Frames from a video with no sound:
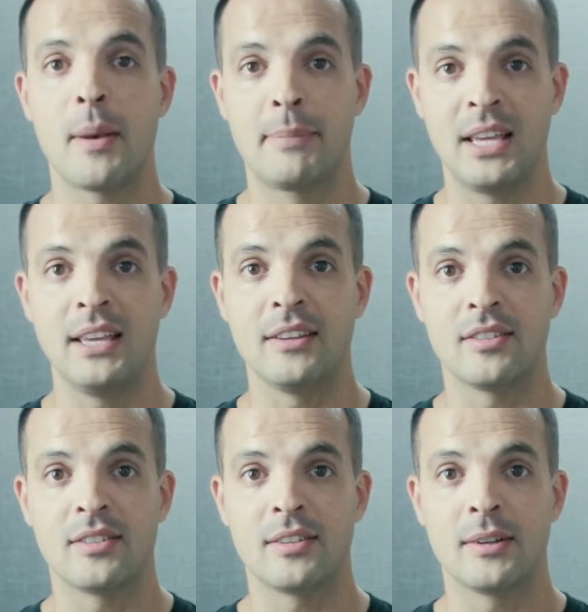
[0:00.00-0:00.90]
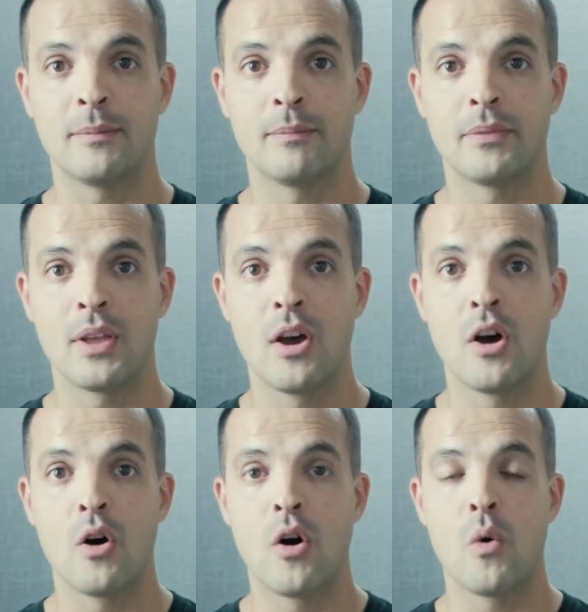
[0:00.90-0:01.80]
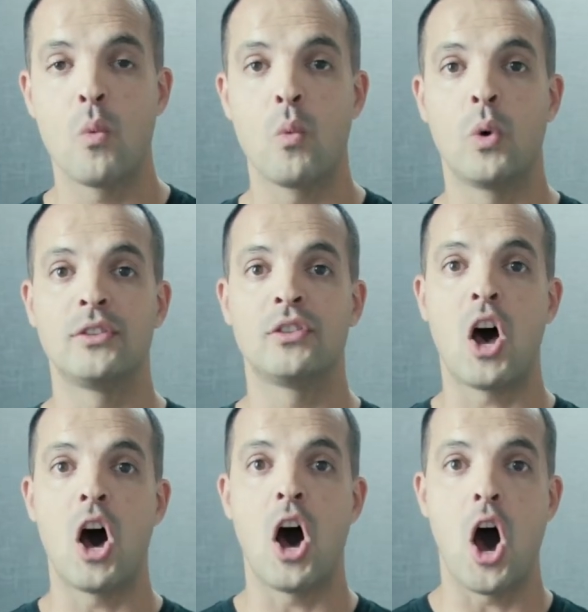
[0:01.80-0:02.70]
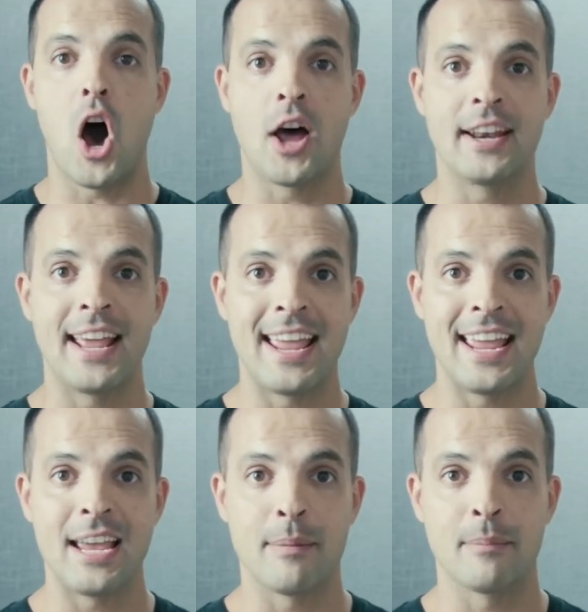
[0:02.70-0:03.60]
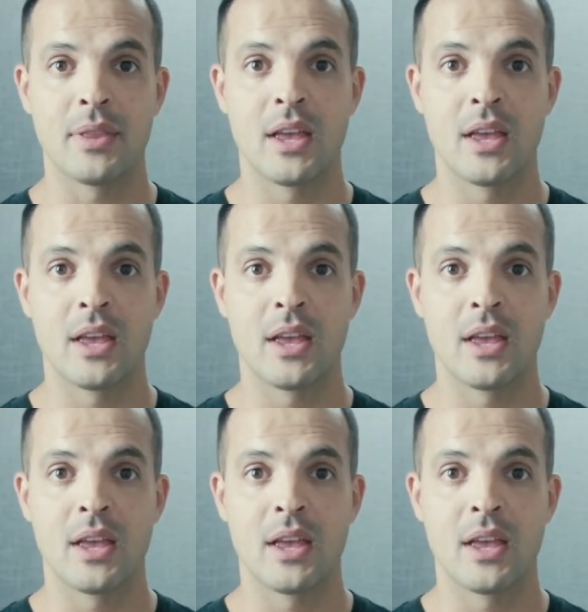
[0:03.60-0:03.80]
peace was on him.